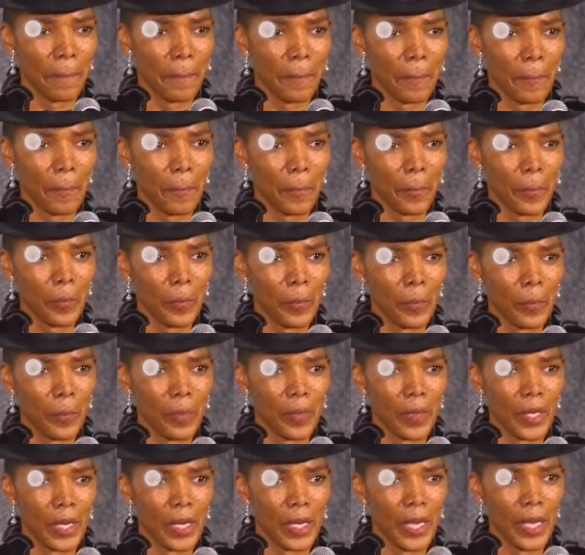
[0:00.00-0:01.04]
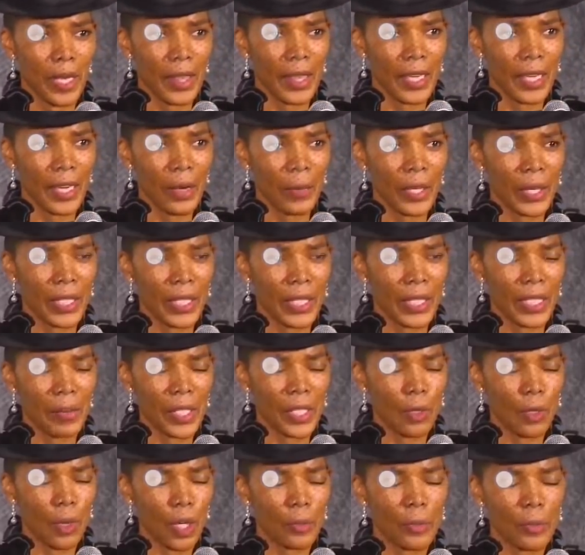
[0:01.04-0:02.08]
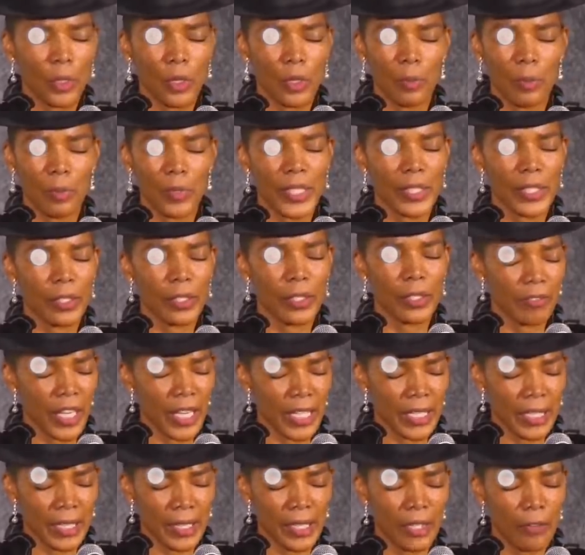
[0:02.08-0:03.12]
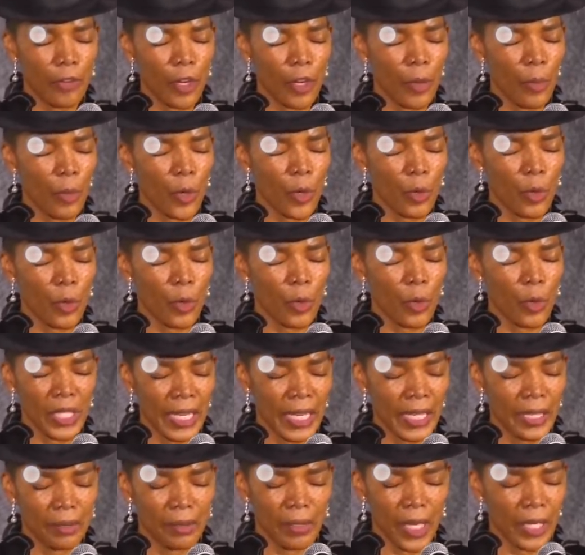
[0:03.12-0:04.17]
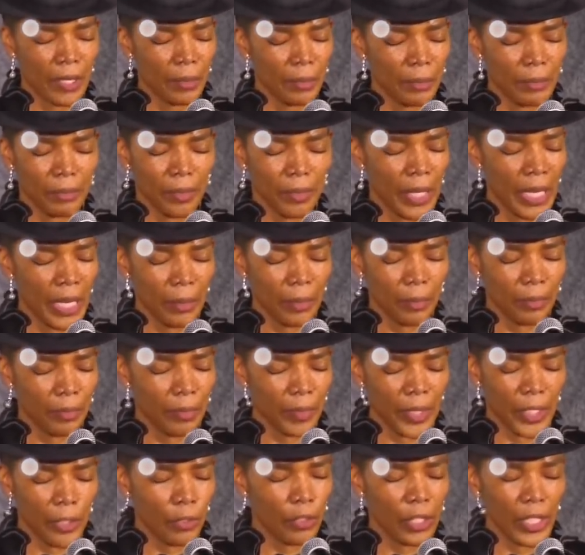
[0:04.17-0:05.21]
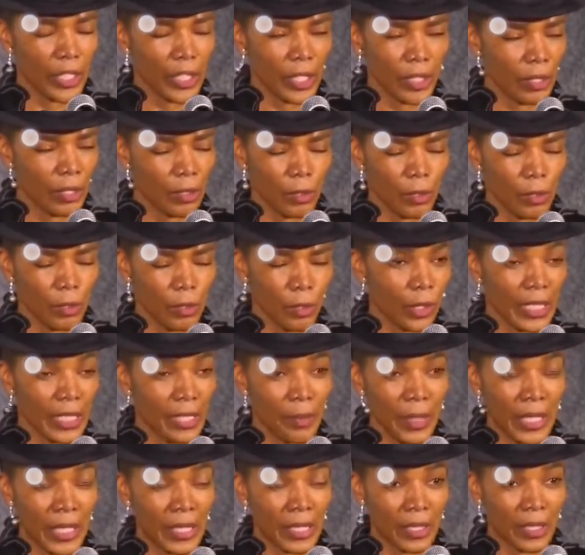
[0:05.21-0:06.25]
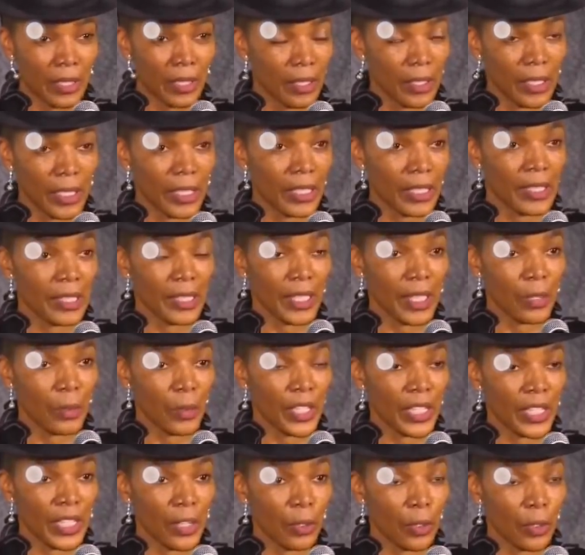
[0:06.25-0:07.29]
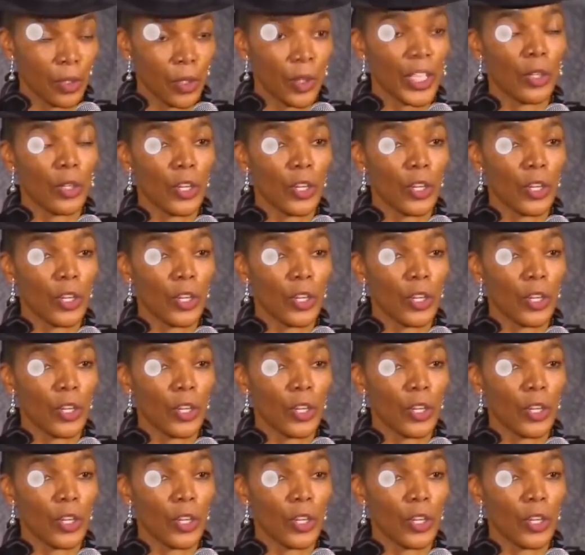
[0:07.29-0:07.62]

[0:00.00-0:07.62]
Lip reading: And then I went, I mean, he caught me completely off guard. I think for a moment I literally just looked at him and didn't say a word, and I thought, okay, can you check yourself?